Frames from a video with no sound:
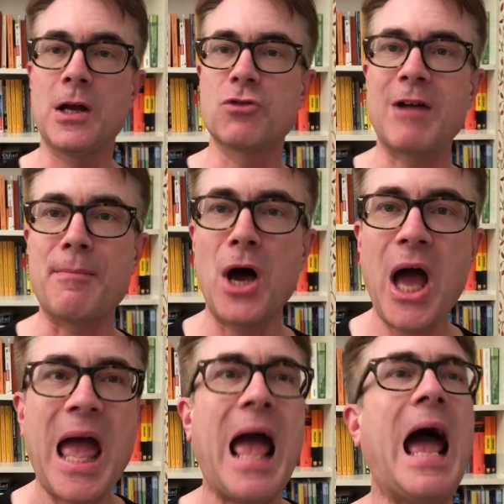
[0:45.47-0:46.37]

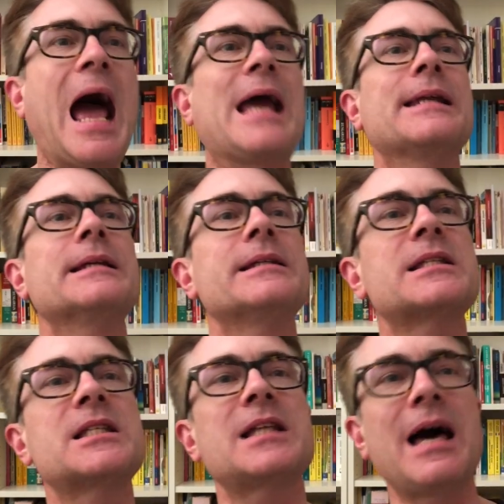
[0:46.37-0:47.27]
grammar, and
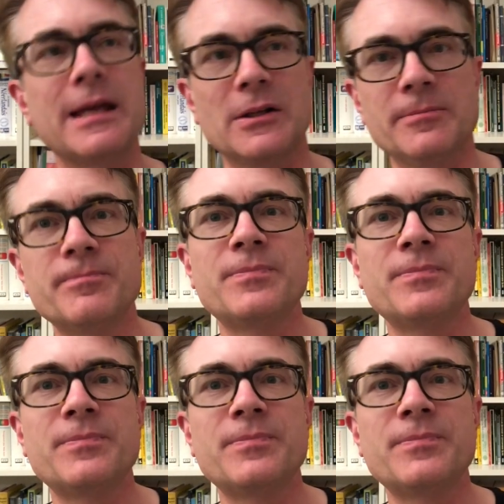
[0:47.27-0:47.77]
style.